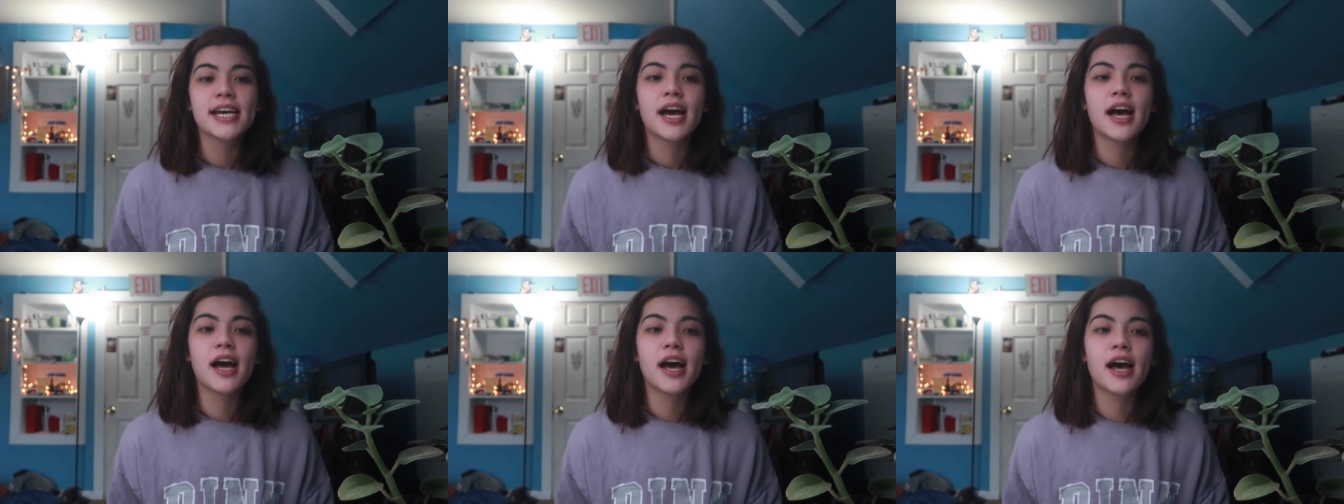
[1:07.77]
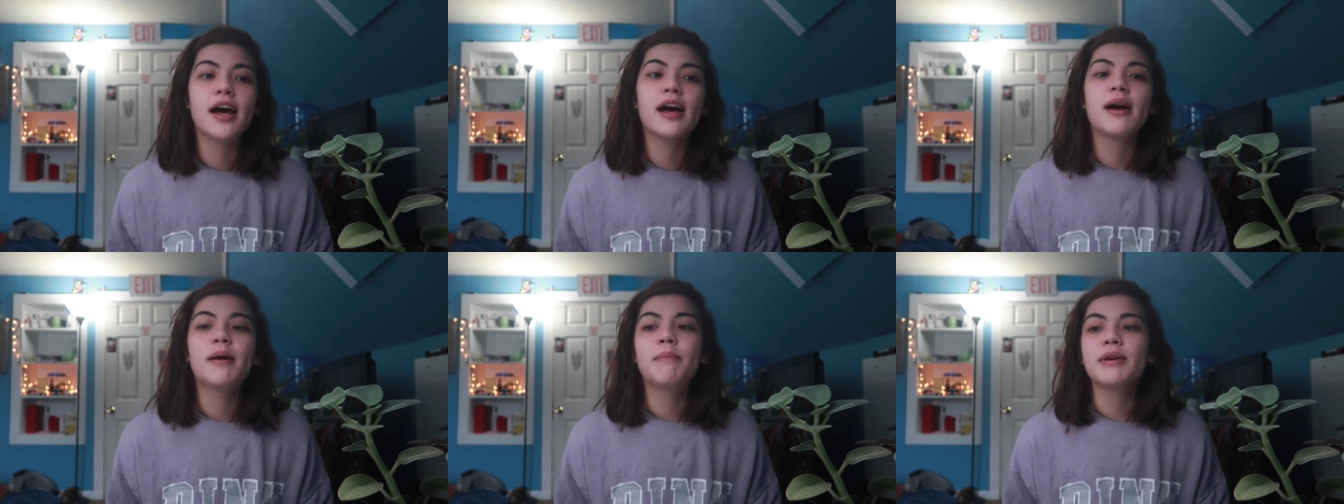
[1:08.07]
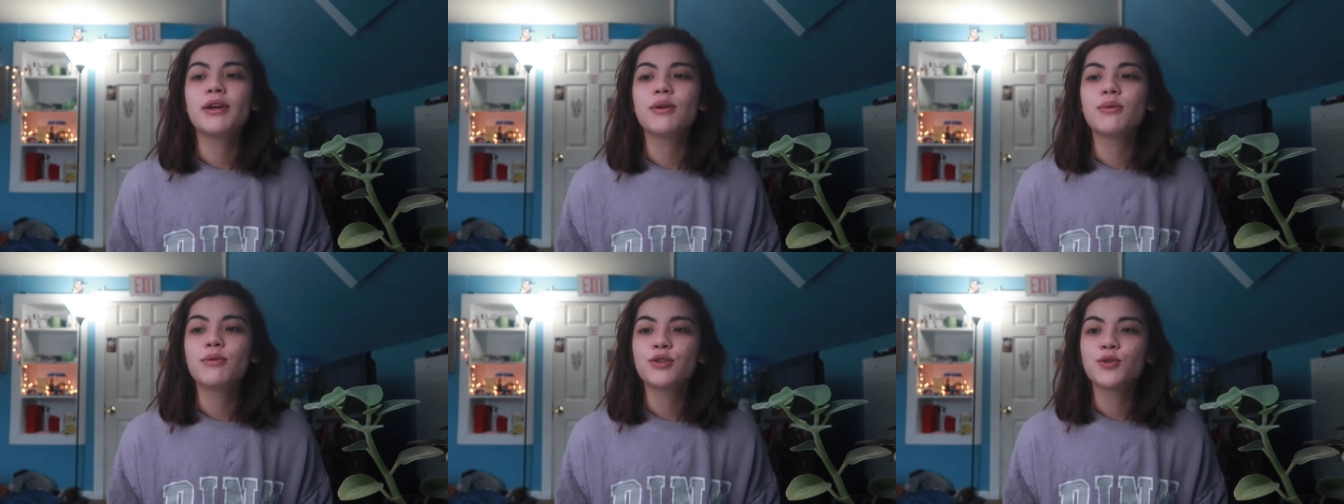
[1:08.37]

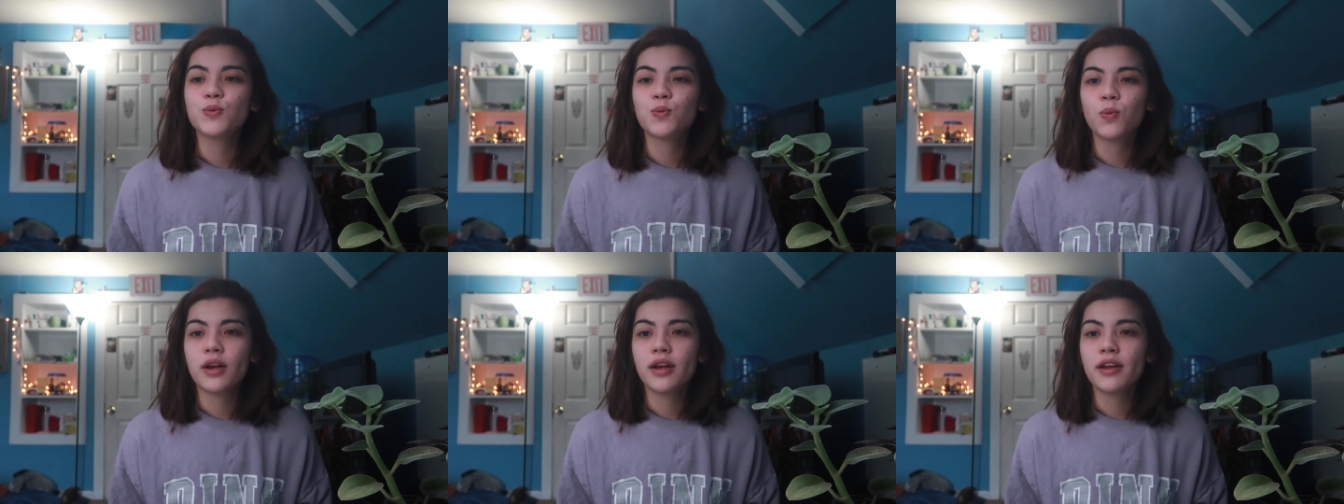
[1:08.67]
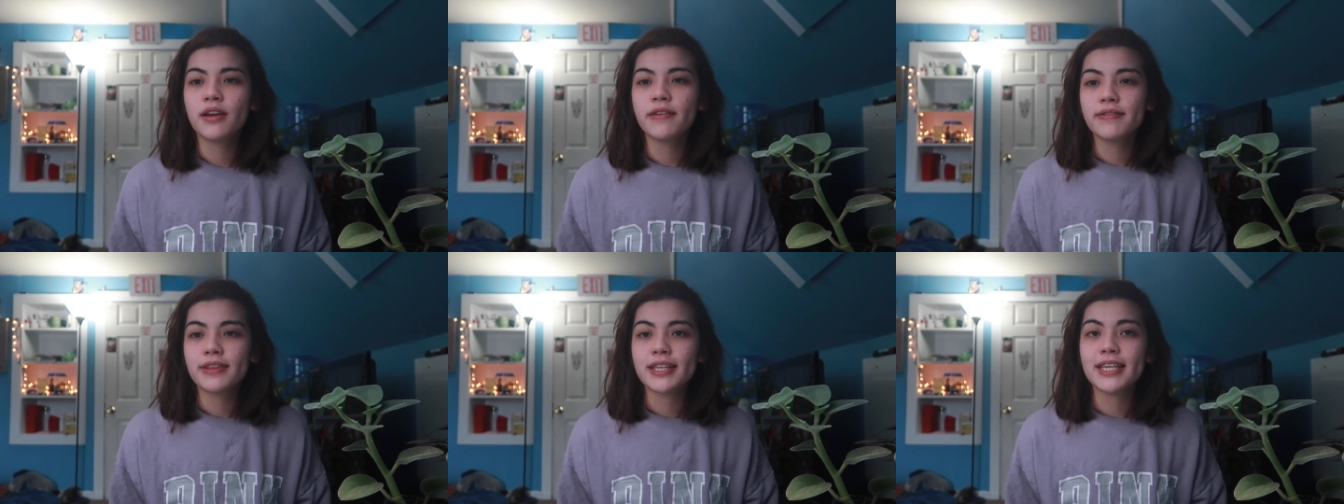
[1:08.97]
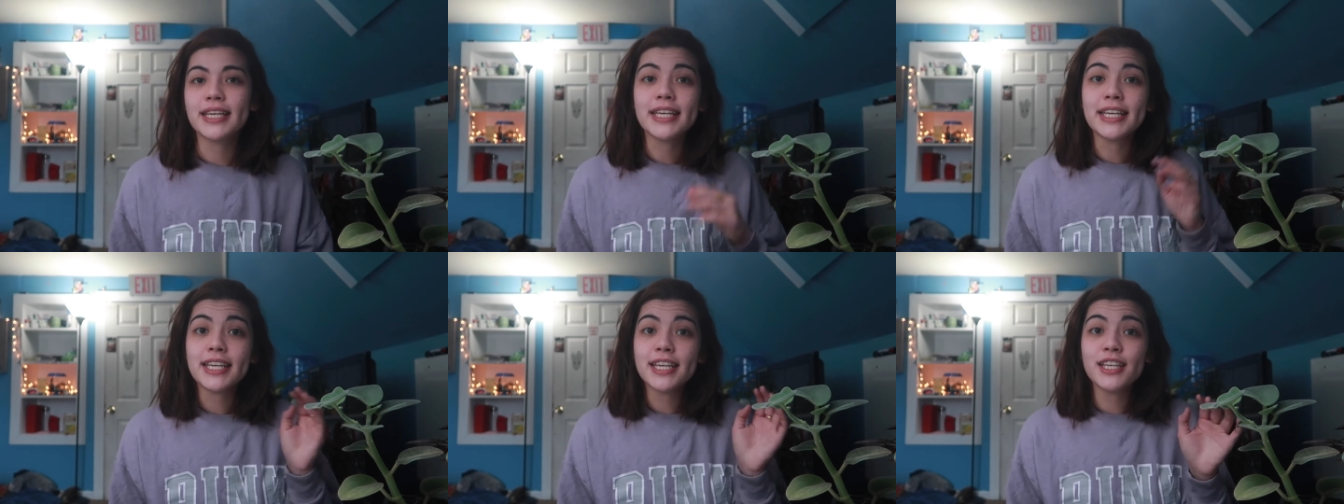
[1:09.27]
It was one of
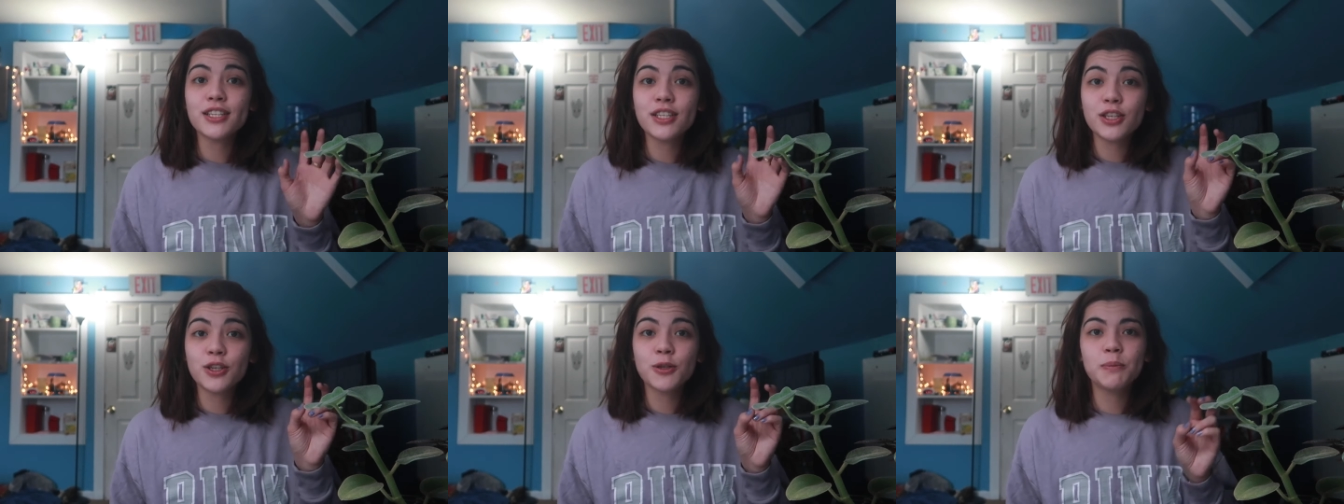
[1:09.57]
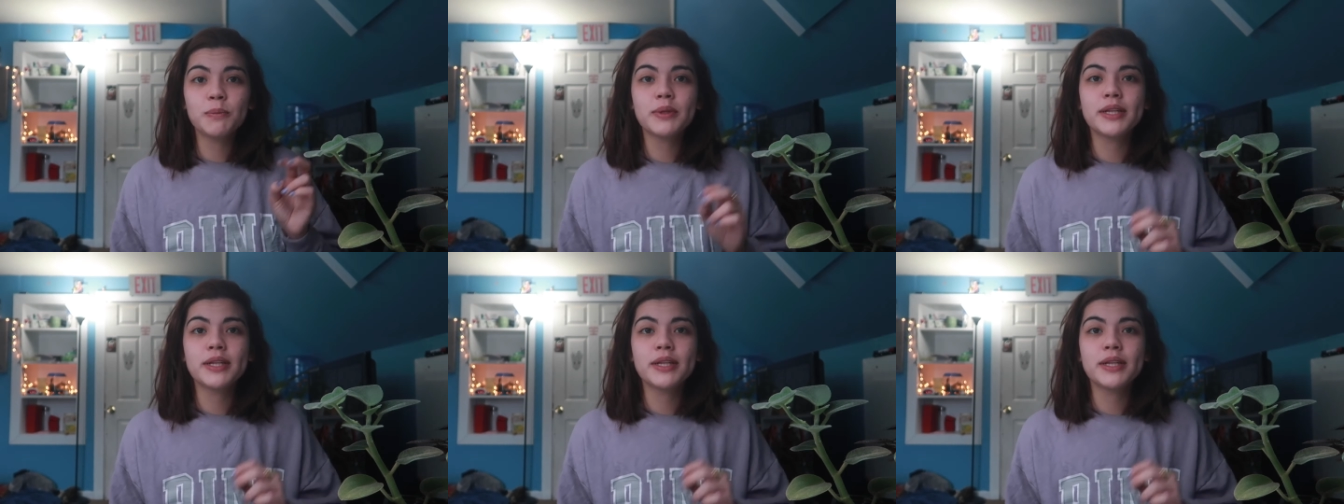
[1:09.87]
the easier